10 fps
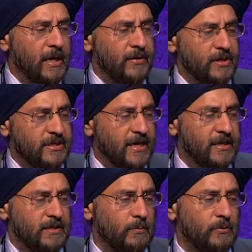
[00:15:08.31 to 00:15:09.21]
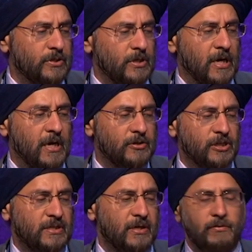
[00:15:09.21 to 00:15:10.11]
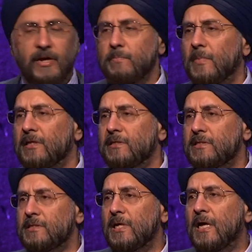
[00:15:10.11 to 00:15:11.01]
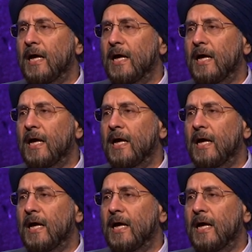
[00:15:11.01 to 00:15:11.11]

In this case, it was just under 8 months,